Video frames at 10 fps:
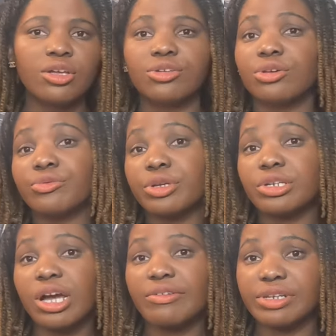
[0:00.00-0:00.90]
You know, we're
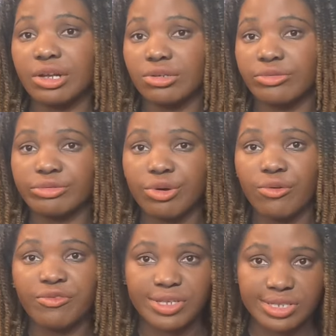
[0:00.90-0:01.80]
gonna have a lot of
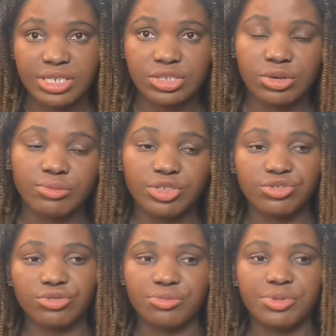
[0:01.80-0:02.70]
conversation
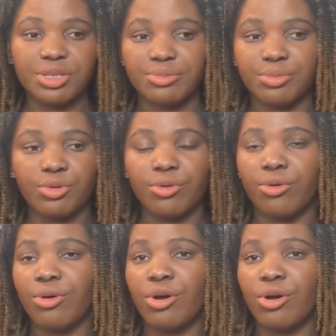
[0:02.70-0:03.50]
between people